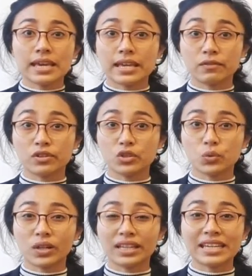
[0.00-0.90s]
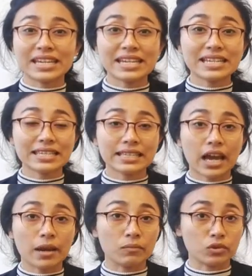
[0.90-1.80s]
Eventually, it is
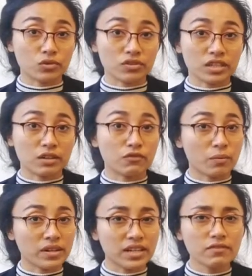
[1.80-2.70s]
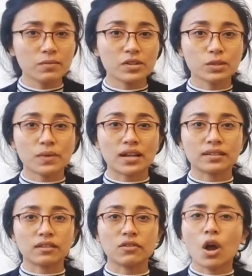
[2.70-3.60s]
time to see from a different
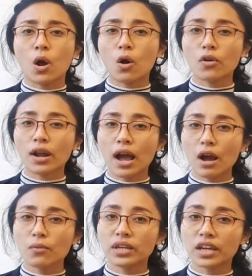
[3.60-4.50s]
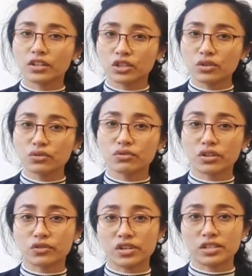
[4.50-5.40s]
perspective on how we can use rural
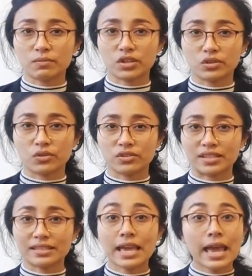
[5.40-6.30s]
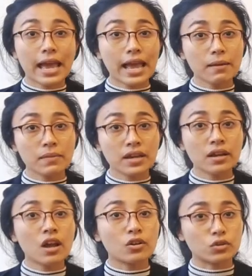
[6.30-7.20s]
tourism resources, aiming
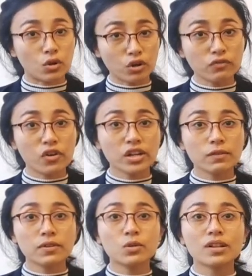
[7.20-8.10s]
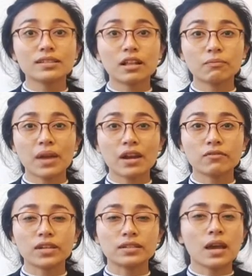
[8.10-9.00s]
not for individual
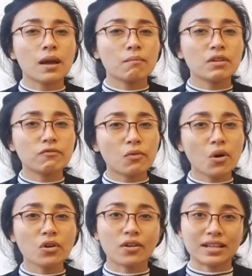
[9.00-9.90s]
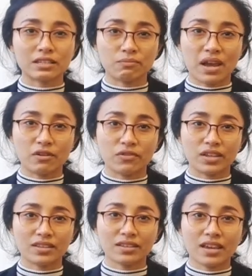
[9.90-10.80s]
self-benefit but for collective benefit
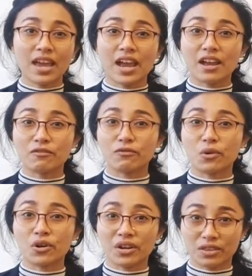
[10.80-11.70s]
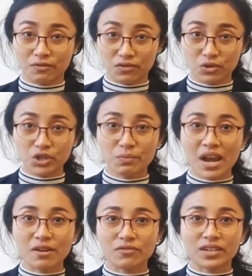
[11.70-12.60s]
and for the future
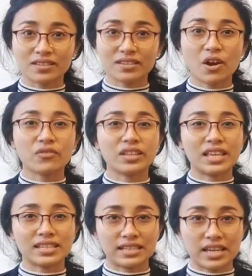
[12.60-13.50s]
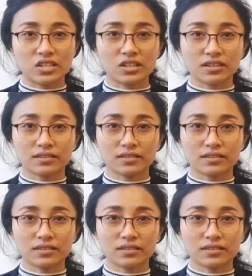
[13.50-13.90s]
benefit of the destination.